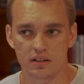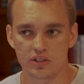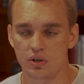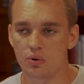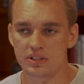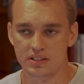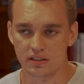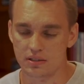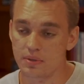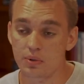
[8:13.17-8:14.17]
you're always
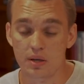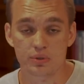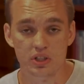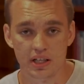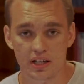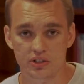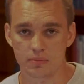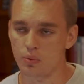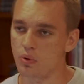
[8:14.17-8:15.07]
telling them, hey, we should catch up.